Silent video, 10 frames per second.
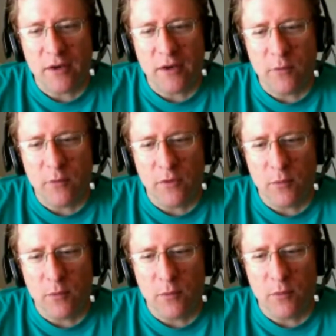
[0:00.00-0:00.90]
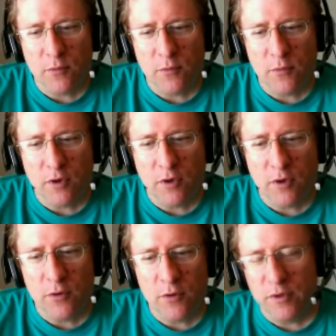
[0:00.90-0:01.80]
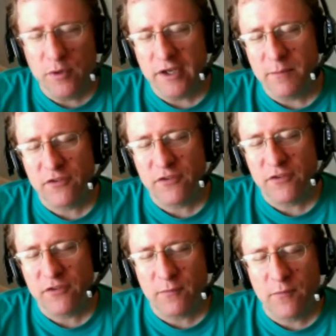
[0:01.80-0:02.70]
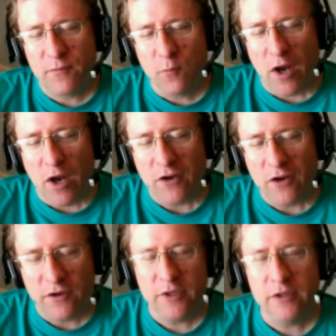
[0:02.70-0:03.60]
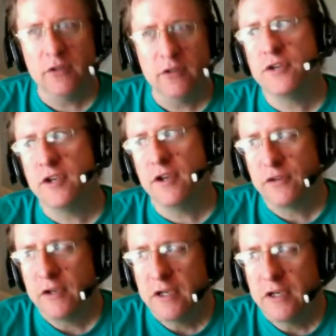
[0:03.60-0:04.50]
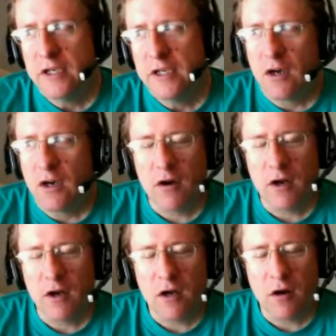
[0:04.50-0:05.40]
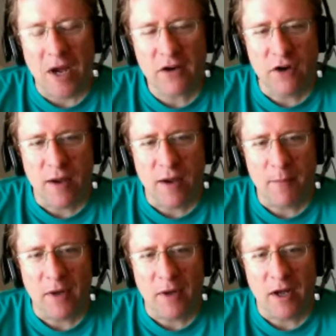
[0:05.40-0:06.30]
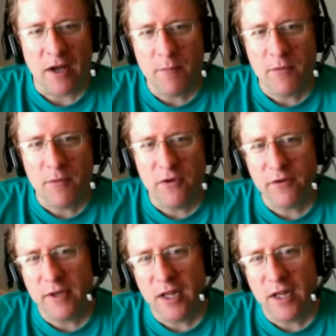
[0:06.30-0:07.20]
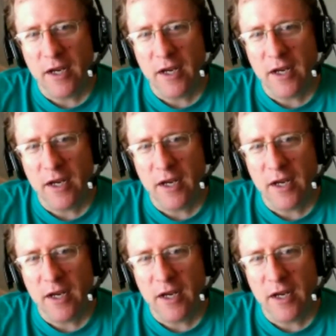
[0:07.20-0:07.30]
who really must have watched this and went, oh, geez, or Box and Dropbox. They must have been like,